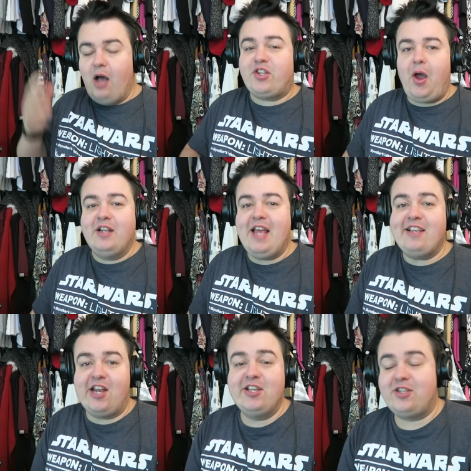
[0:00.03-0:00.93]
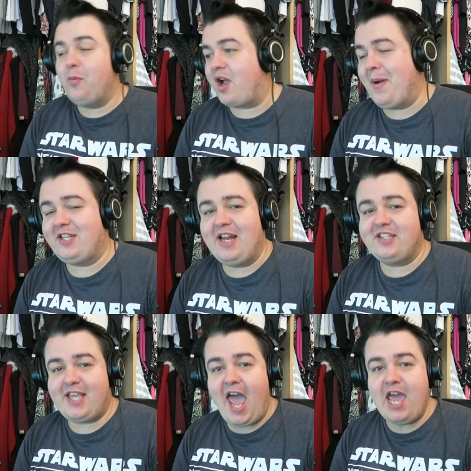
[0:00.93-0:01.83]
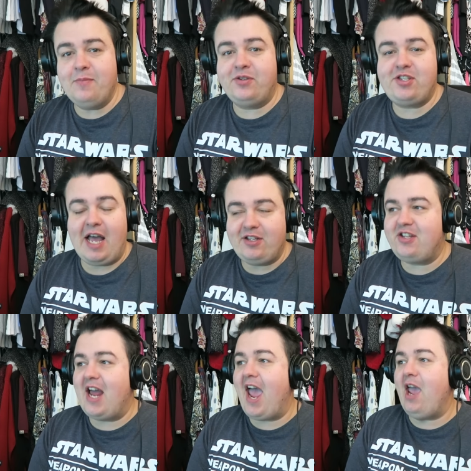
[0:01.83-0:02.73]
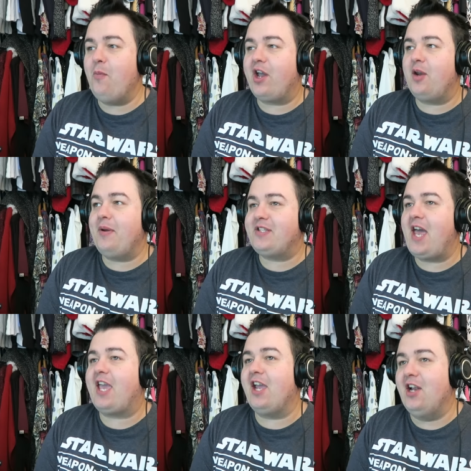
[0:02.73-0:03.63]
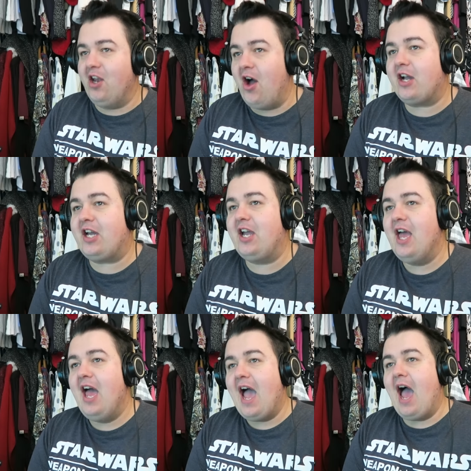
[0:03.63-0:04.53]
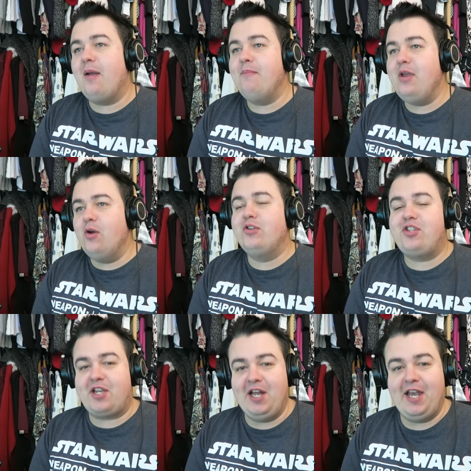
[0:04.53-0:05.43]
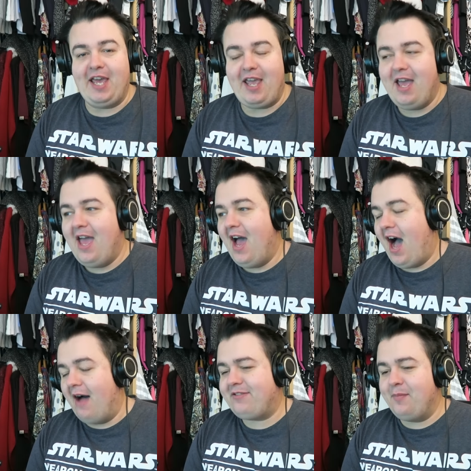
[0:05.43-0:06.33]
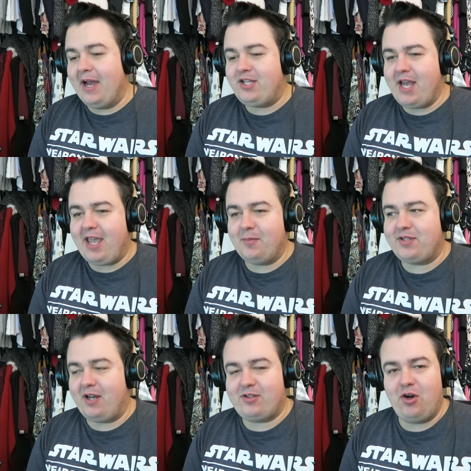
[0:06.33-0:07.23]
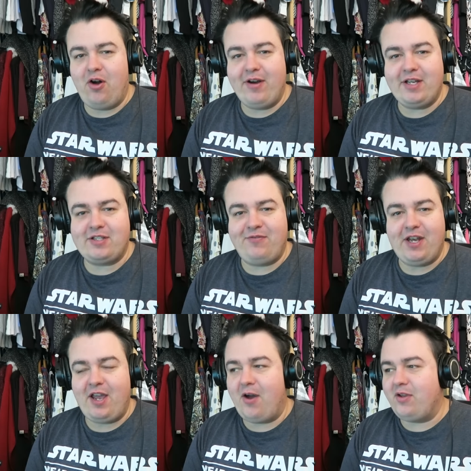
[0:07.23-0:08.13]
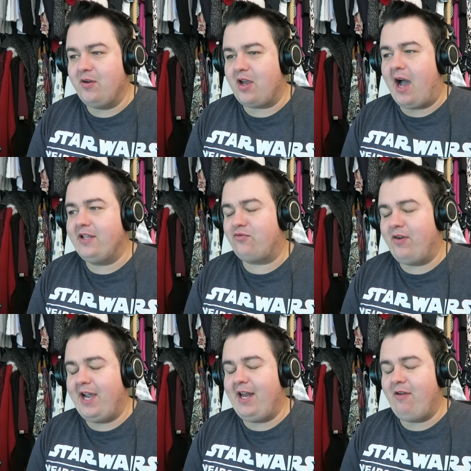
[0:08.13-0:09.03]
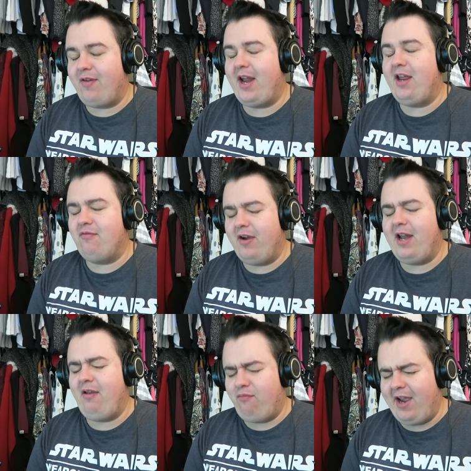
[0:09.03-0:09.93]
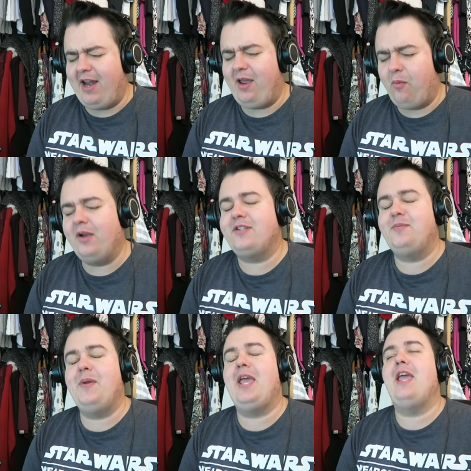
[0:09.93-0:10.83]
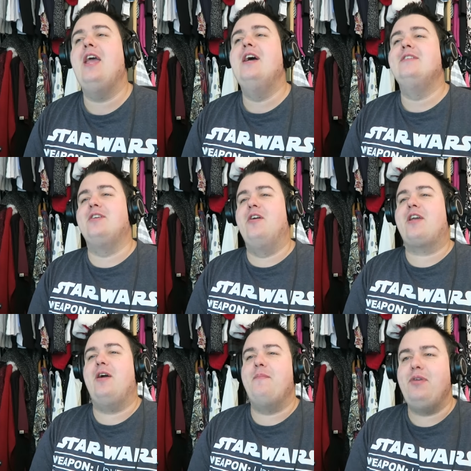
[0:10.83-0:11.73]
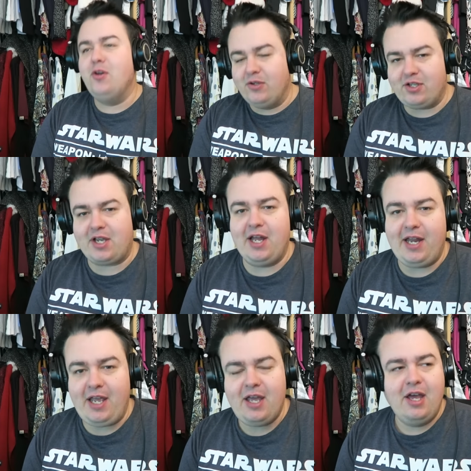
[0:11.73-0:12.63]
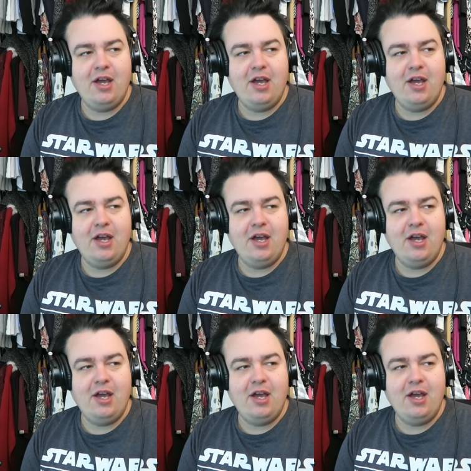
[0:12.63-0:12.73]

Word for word: How's it going, Dazzlers? Welcome back to Daz Games, and today we're going to be taking a look at Musical.ly. After my Jacob Sartorius video, you guys really, really, really, really wanted me to look at Musical.ly